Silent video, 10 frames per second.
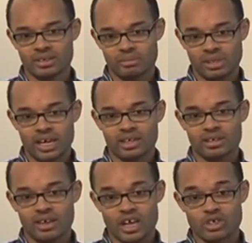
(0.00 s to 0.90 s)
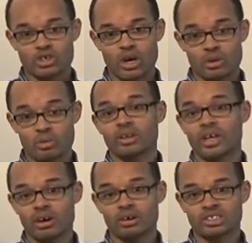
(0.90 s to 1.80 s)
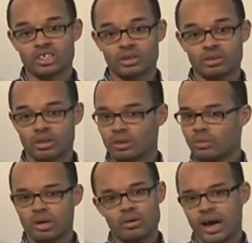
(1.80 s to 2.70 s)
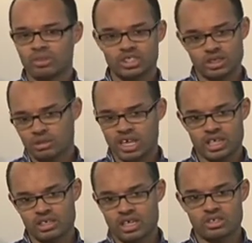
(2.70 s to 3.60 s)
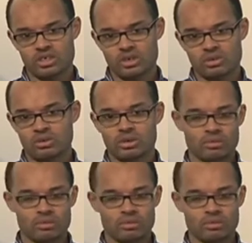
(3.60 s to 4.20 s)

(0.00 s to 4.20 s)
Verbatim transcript: plan and you know when they ask you, well, how much are you going to make in year 2,